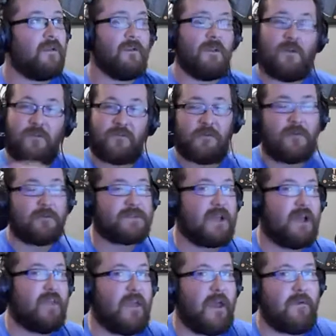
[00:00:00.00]
Now on the flip
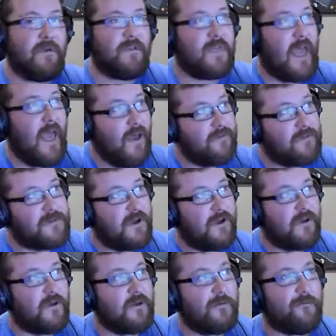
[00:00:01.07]
side of that, with
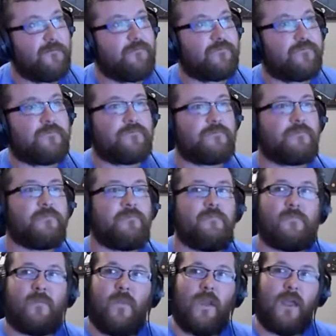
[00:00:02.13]
Avatar
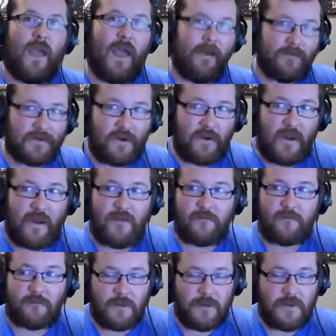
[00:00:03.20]
had a
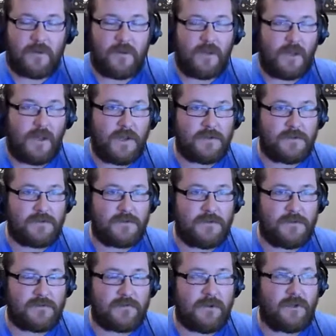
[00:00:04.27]
really good connection
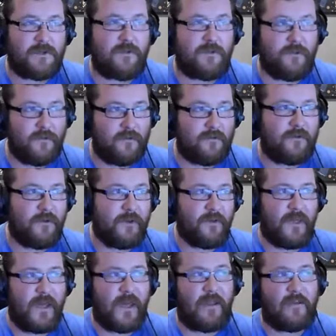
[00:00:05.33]
to as well. You do feel
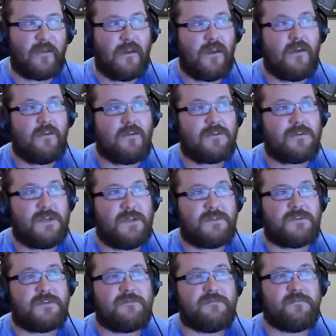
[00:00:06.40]
that
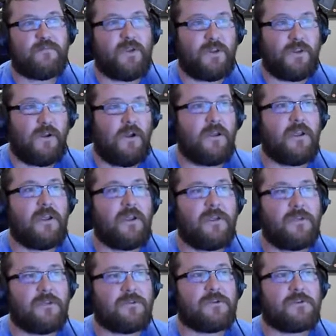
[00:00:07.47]
sense of belonging
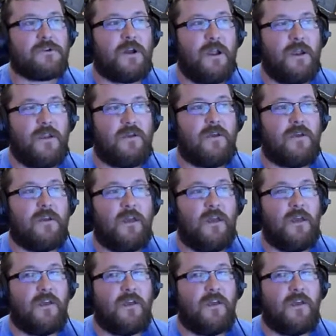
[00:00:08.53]
and trying to